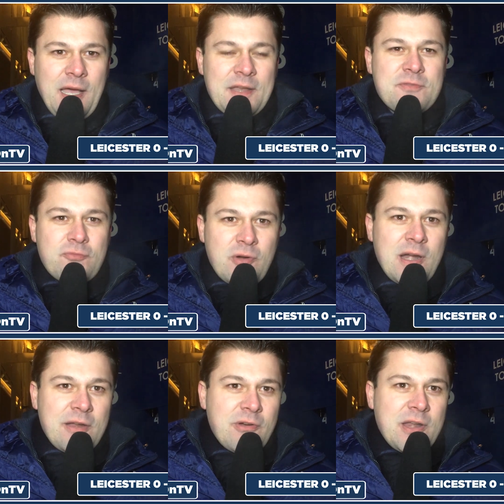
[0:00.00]
and it's
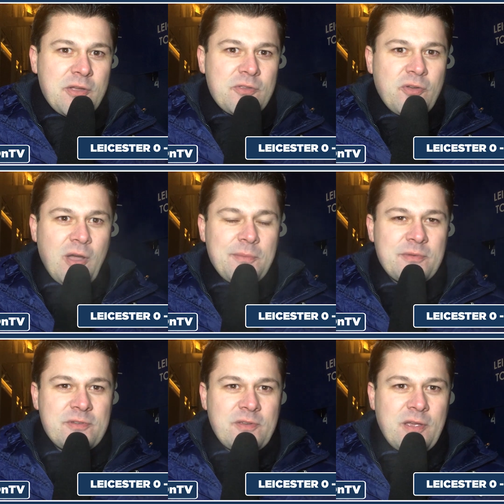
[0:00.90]
really, really good
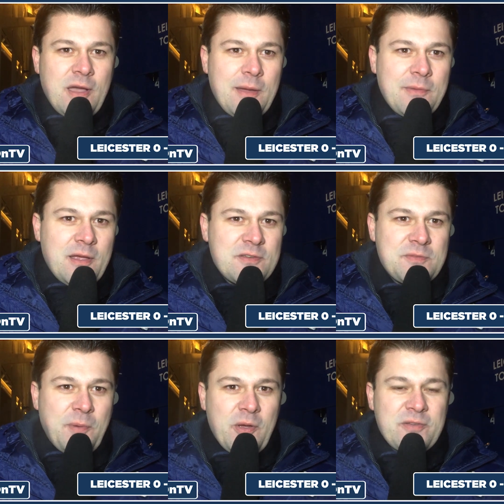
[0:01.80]
times um, as
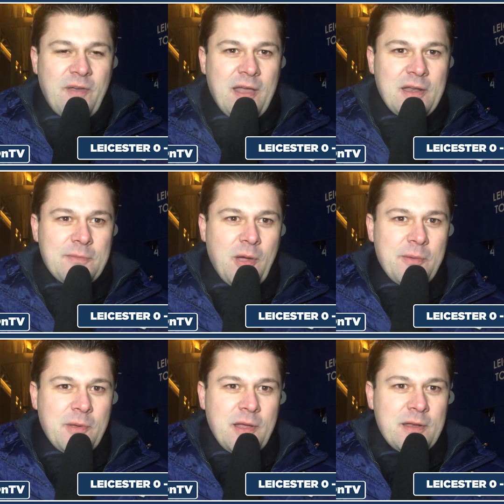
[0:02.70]
a Spurs fan at the
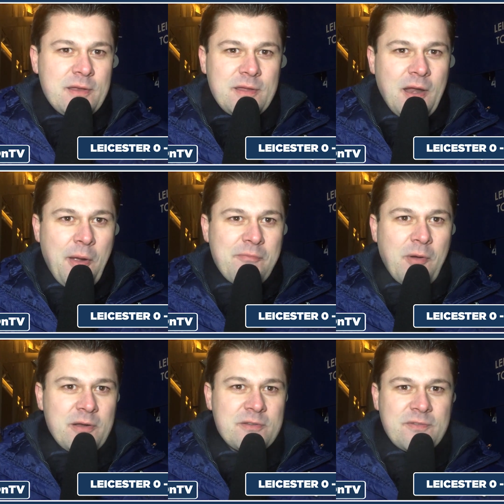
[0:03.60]
moment. And you know,
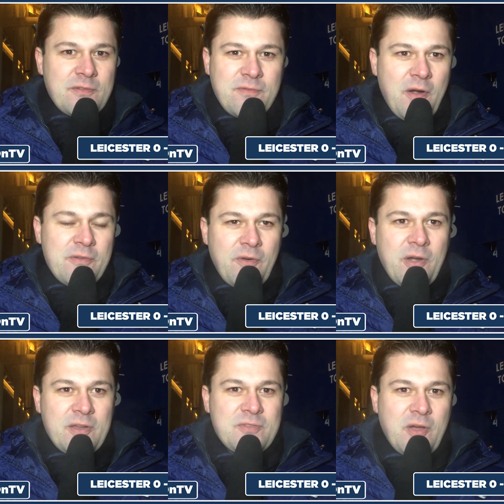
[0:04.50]
everyone's very,
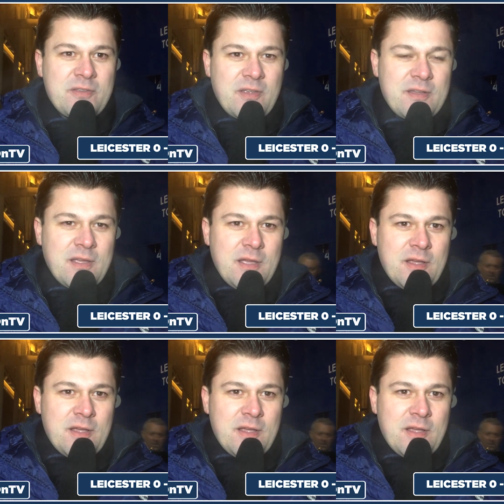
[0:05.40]
very excited.